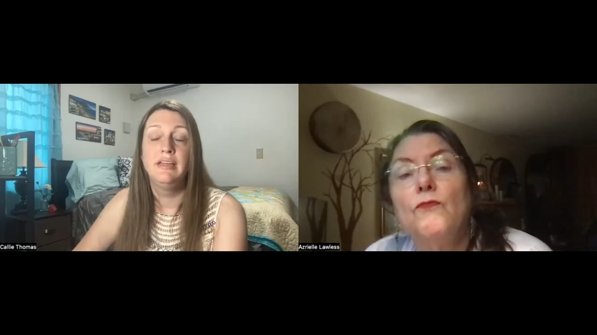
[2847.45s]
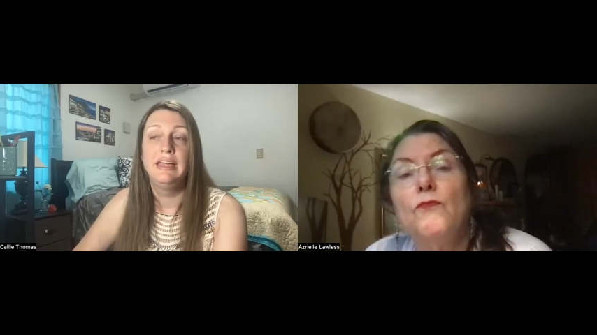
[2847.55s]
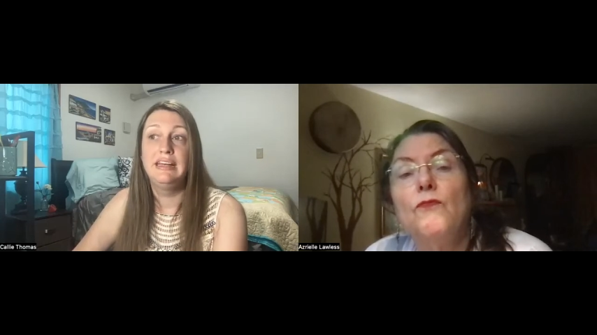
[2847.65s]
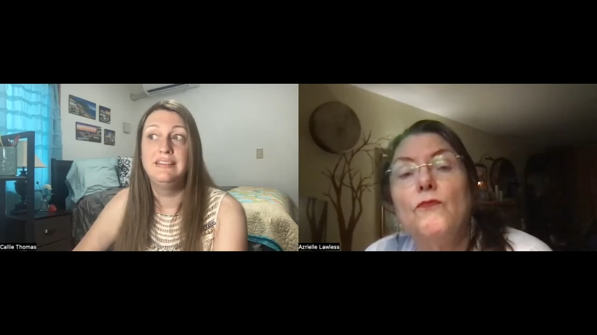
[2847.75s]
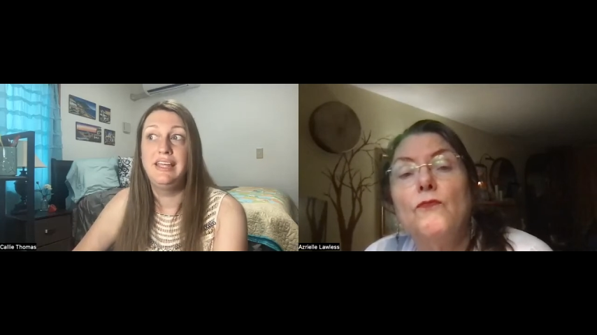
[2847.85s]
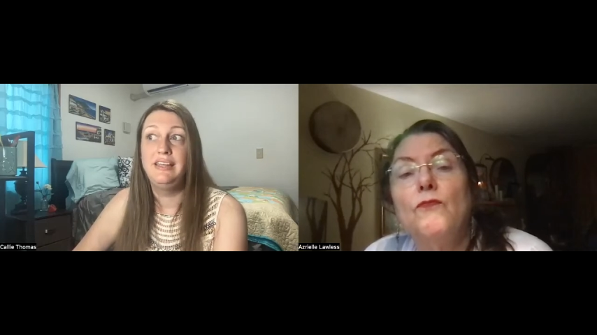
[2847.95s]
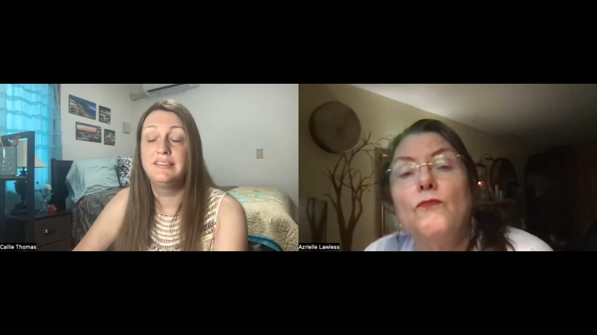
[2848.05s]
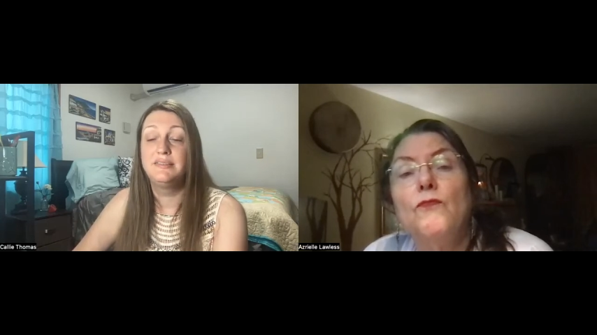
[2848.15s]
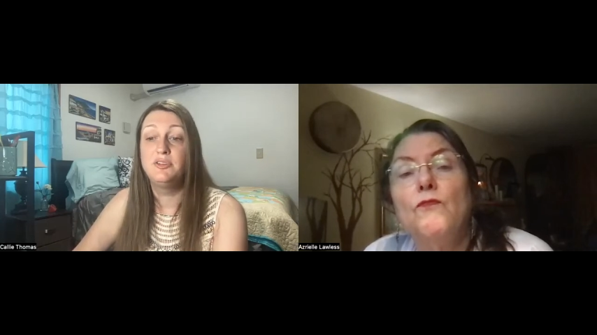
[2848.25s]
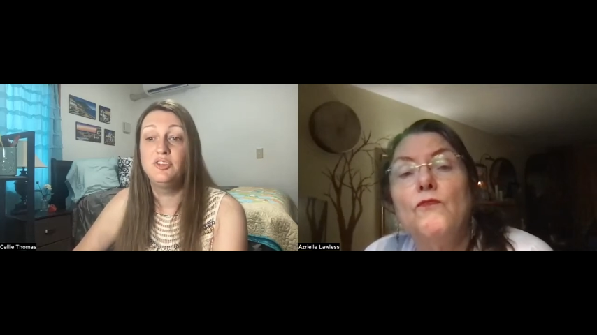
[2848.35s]
Speaker 1: and it takes
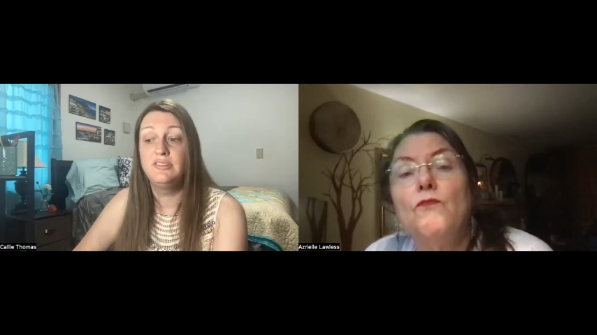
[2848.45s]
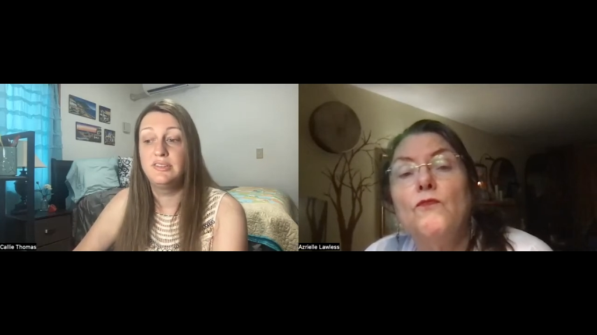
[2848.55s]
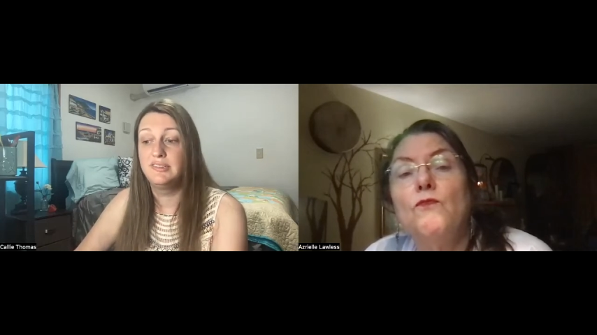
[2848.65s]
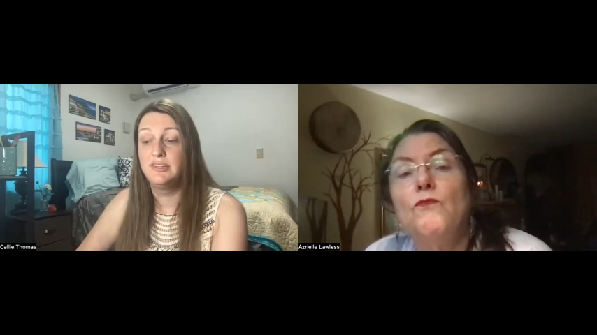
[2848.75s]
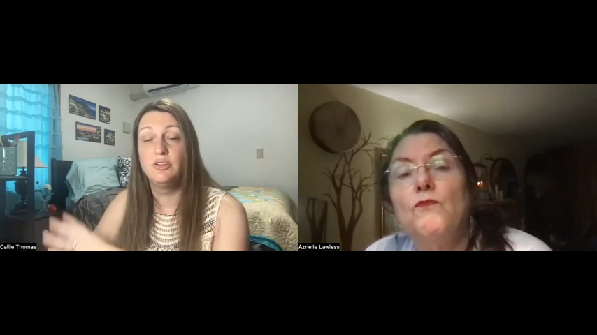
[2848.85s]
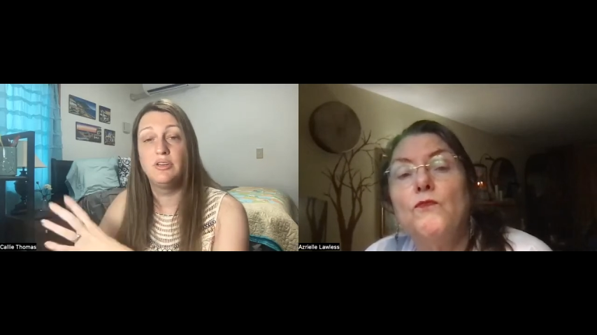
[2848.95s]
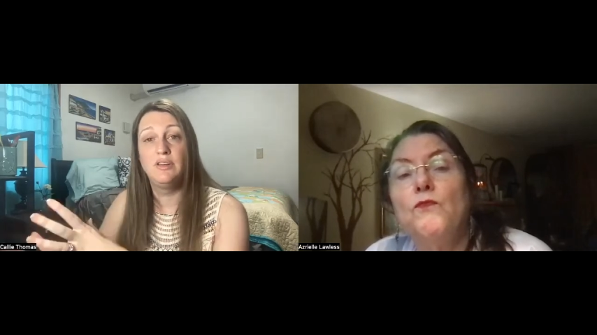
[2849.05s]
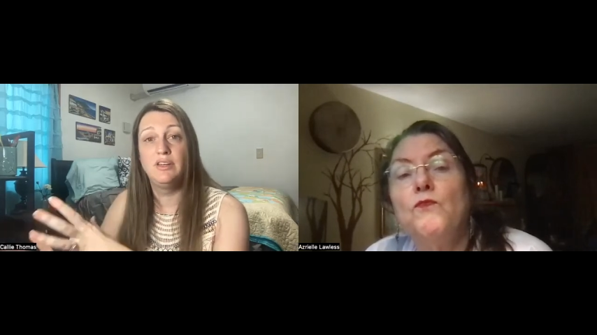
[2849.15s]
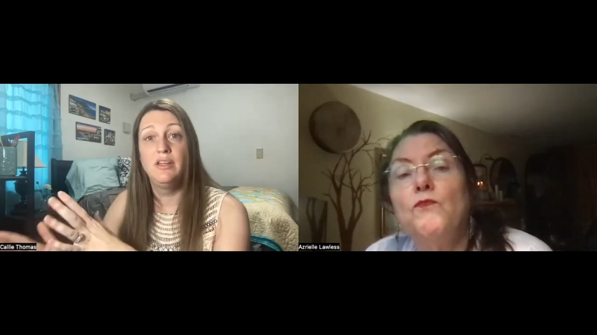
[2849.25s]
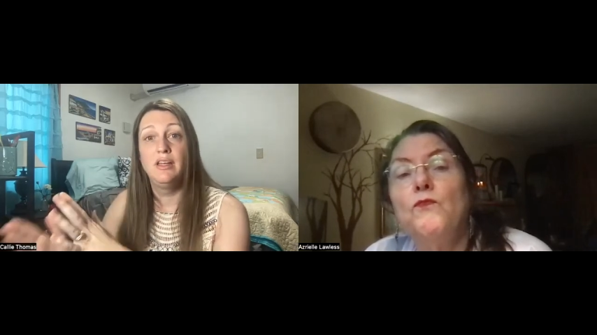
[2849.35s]
especially since they're
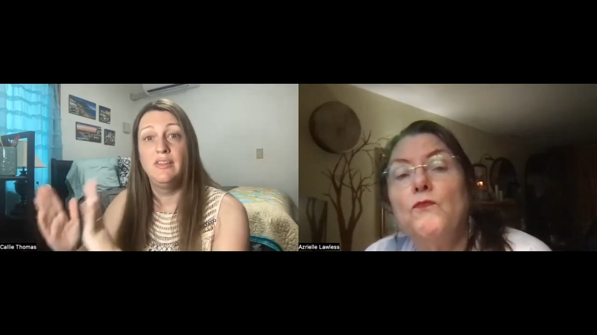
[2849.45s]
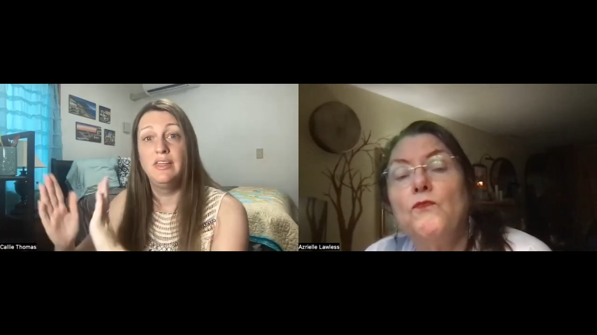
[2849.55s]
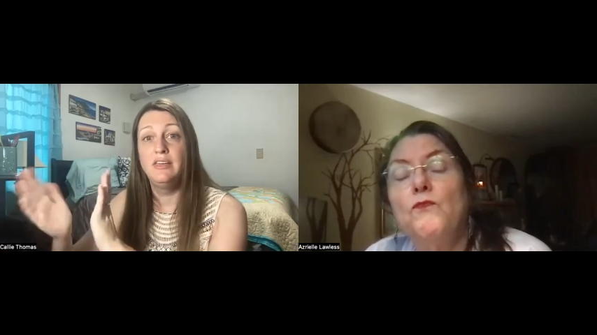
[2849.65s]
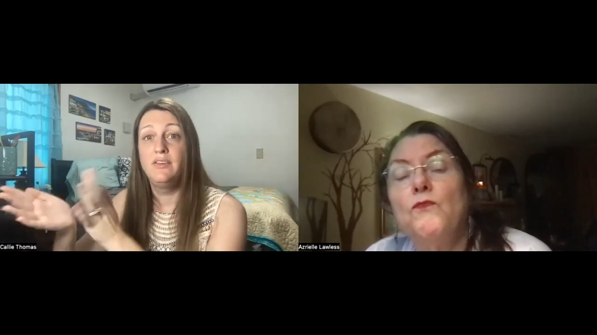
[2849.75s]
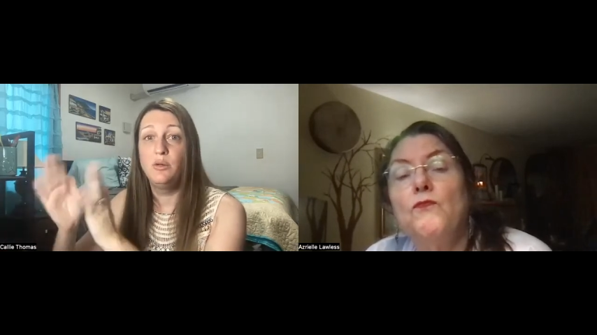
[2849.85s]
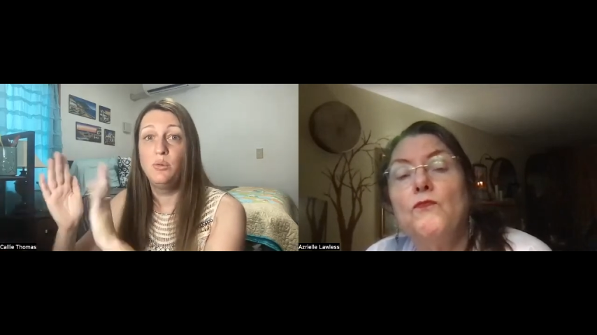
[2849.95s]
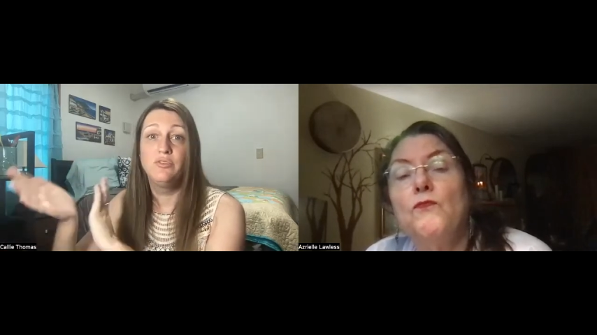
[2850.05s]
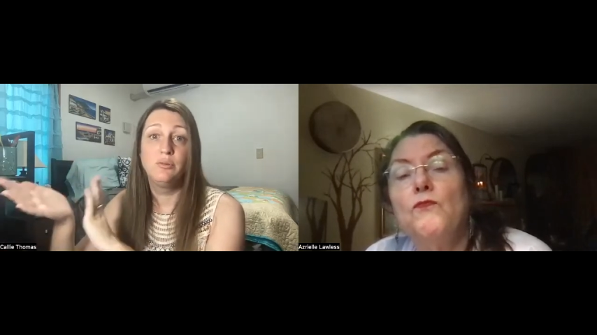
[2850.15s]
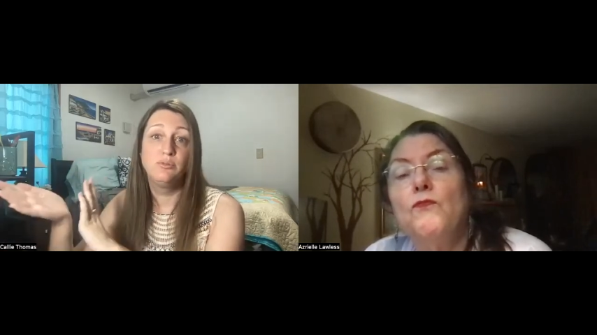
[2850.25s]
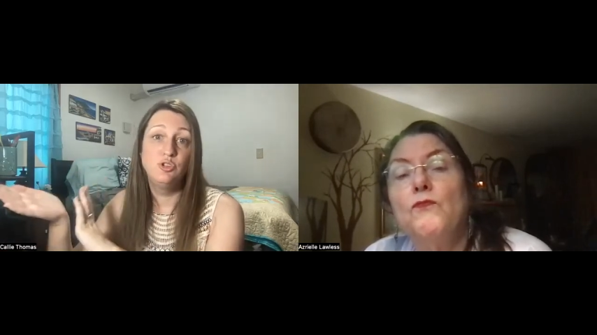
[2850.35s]
giving they give anywhere
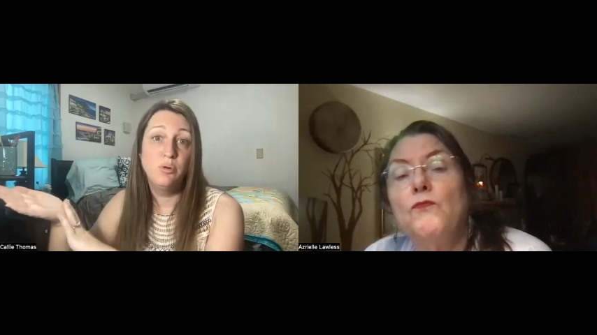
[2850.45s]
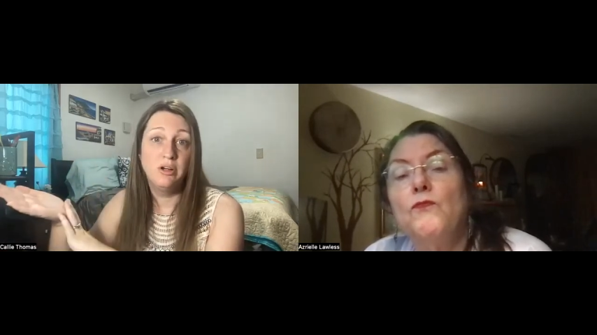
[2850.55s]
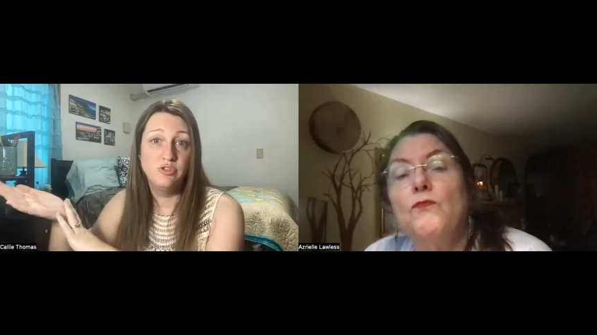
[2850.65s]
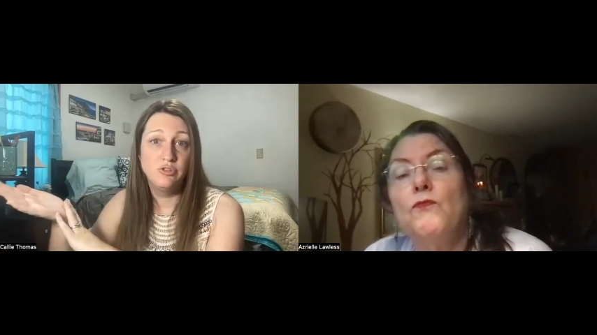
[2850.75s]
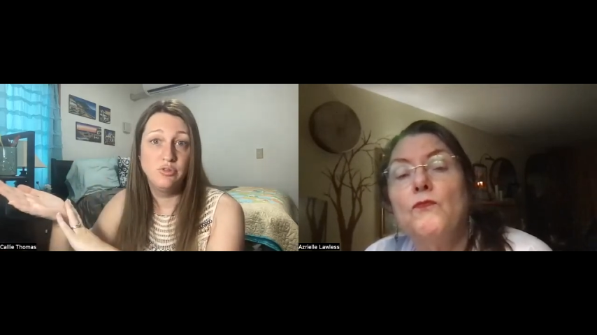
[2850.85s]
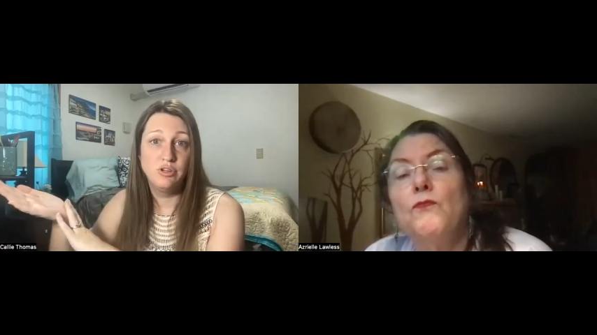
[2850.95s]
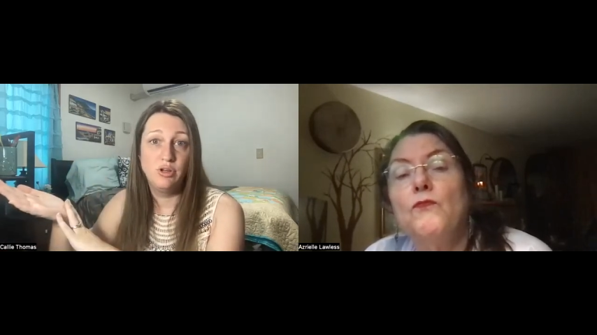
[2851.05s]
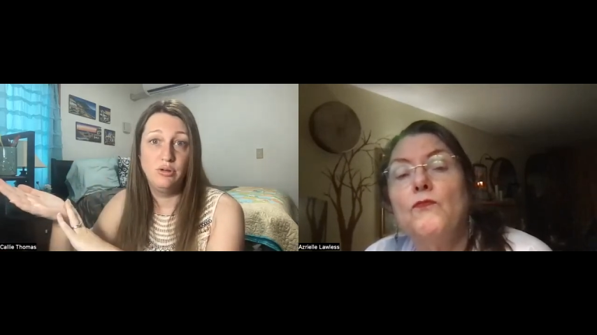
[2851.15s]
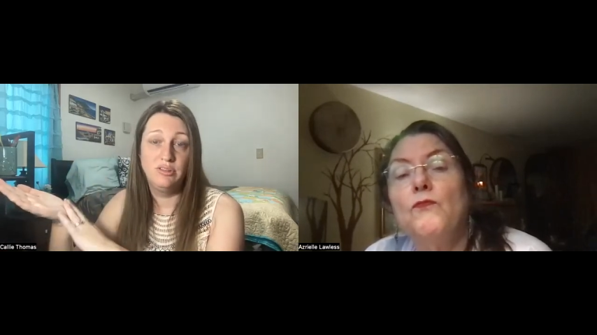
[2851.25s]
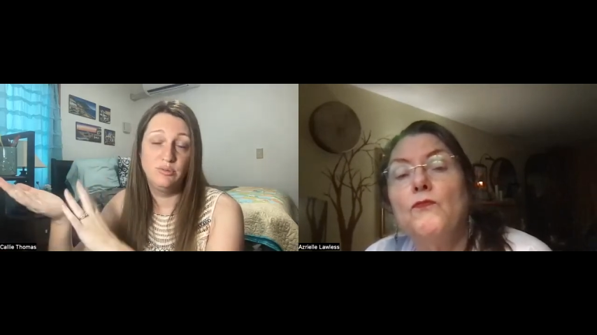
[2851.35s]
from 200 free
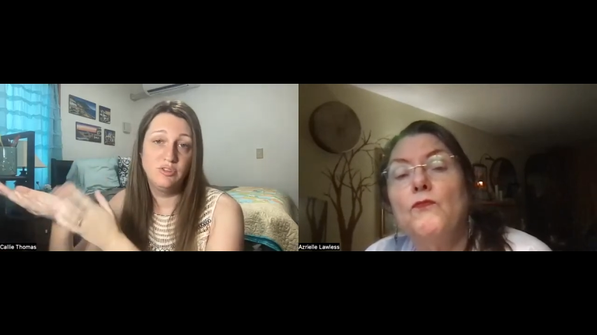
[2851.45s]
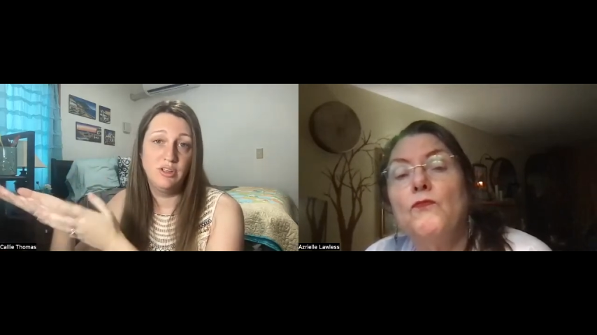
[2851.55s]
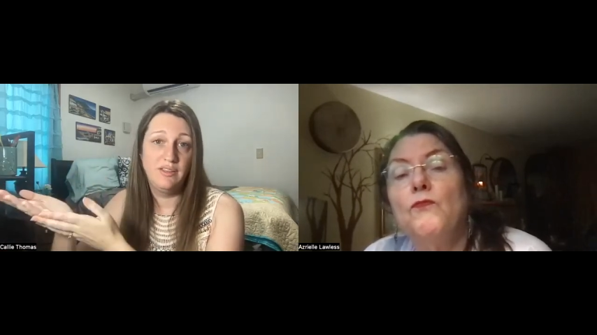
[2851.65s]
tokens which i